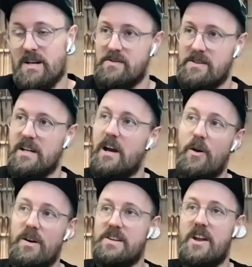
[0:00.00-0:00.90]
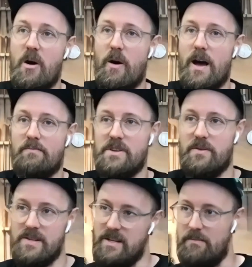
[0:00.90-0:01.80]
So it's like, oh, it's an OM, so
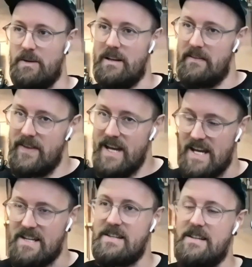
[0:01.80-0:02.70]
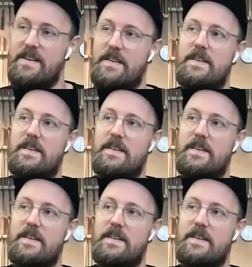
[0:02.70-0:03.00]
it's going to be this.